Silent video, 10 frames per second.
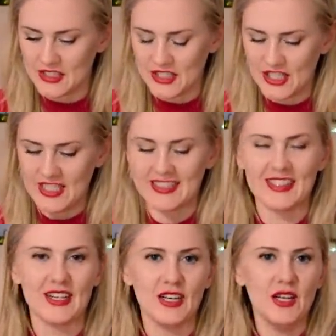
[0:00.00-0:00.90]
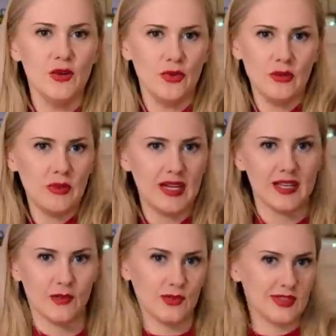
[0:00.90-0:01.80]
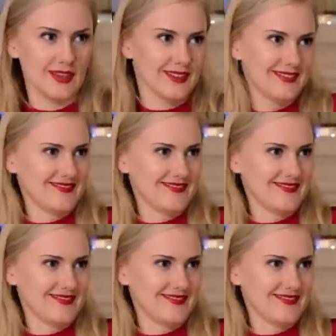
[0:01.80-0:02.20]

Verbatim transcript: Chandler, where Monica was like